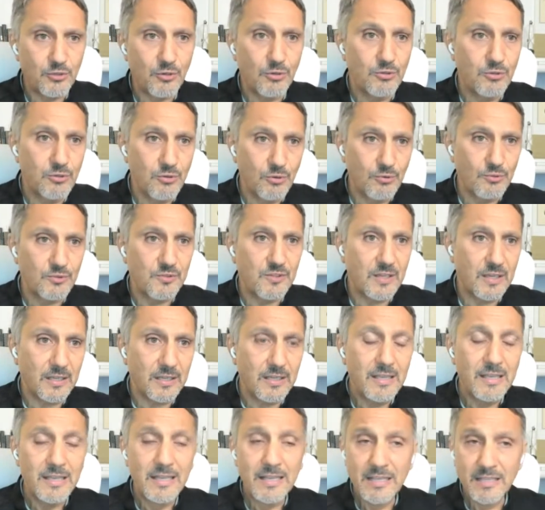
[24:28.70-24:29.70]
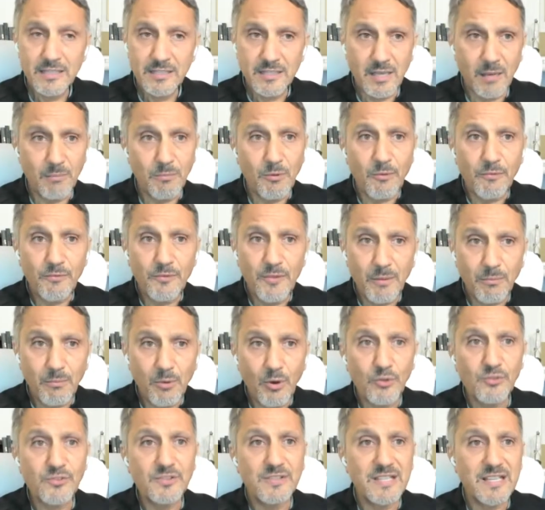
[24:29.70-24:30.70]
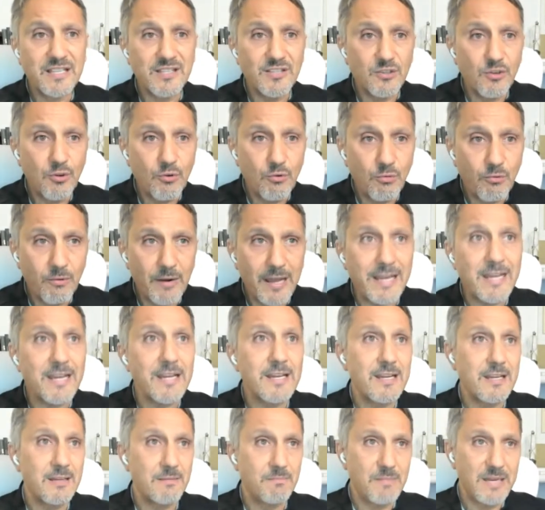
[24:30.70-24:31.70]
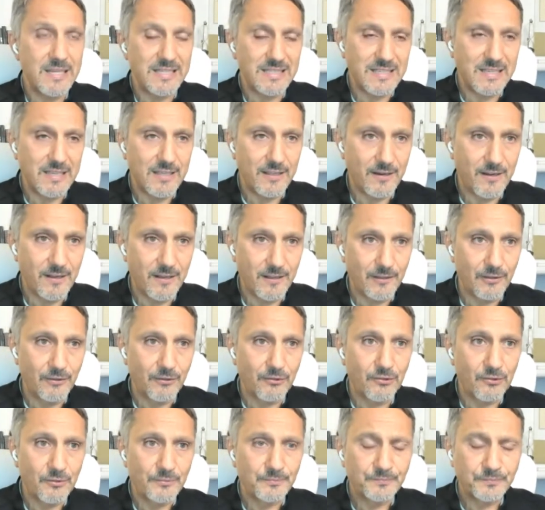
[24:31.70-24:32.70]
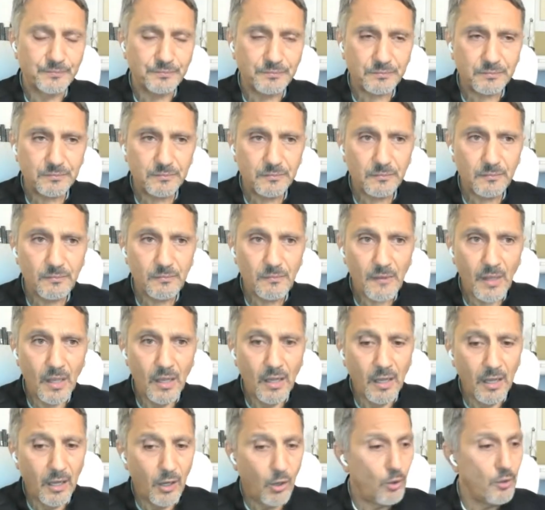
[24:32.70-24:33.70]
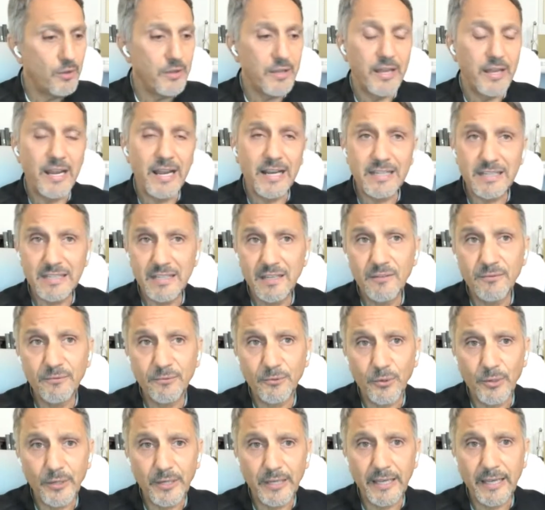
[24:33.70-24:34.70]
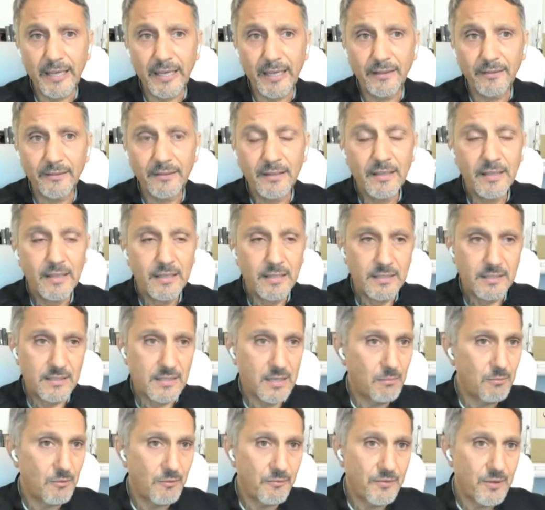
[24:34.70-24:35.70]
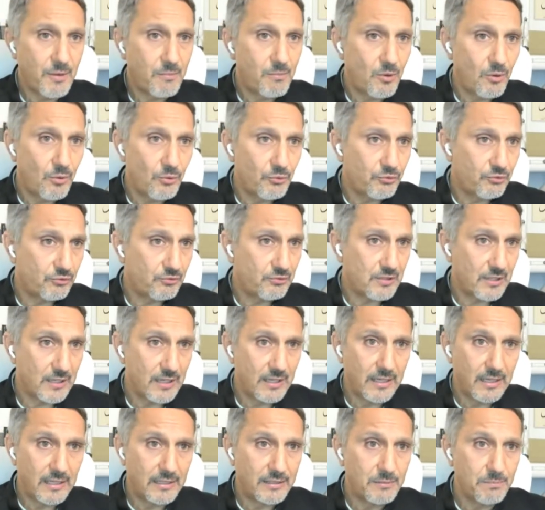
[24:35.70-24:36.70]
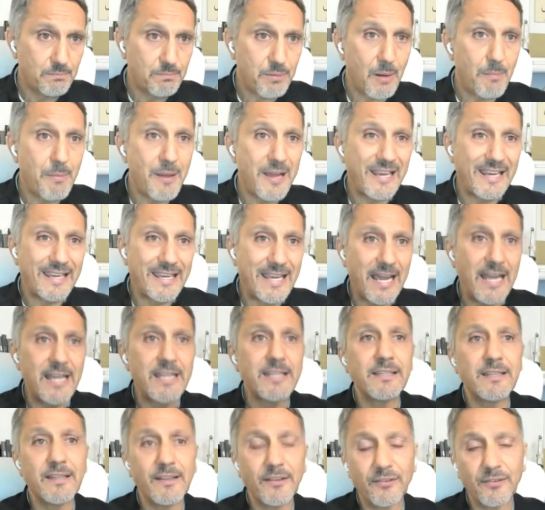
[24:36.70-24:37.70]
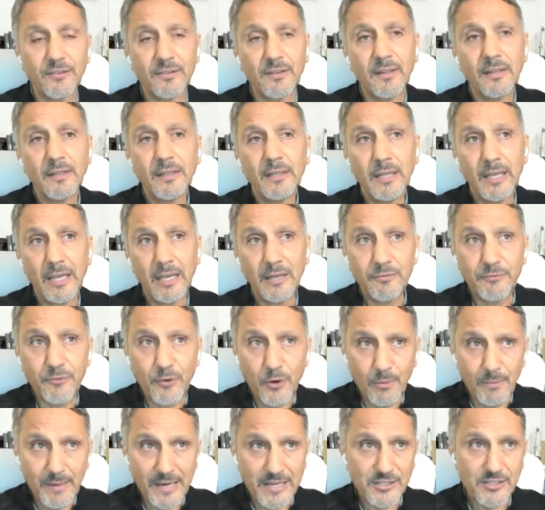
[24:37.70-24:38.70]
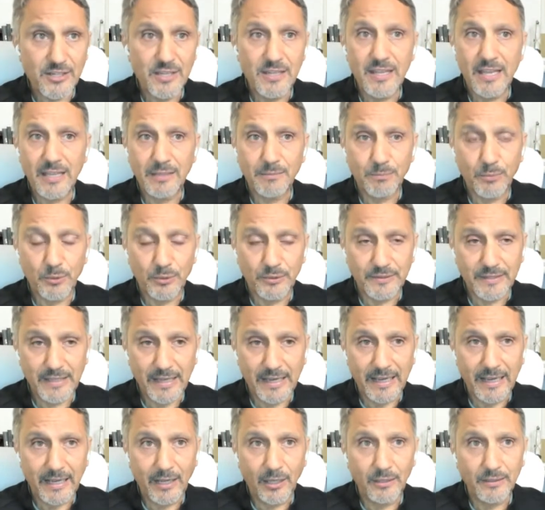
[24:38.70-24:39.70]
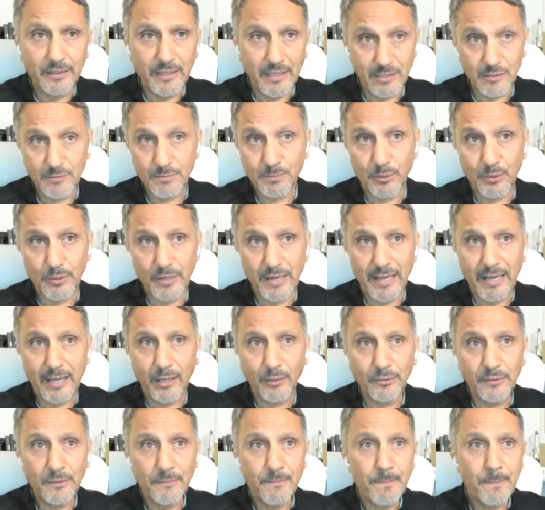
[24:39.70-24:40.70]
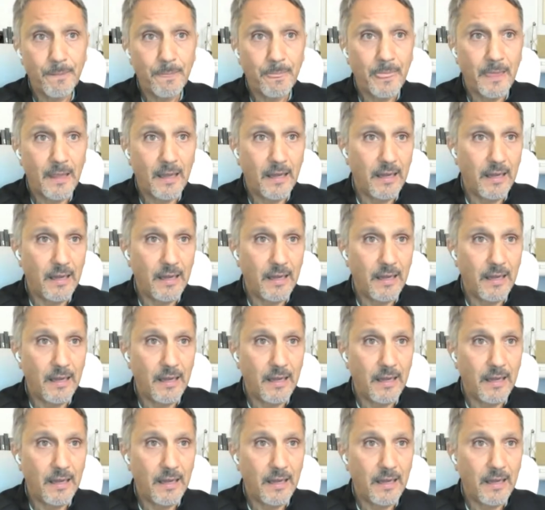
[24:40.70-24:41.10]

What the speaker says: introducing some of the most discredited materials on the 1948, some of the most propagandist information that's put out,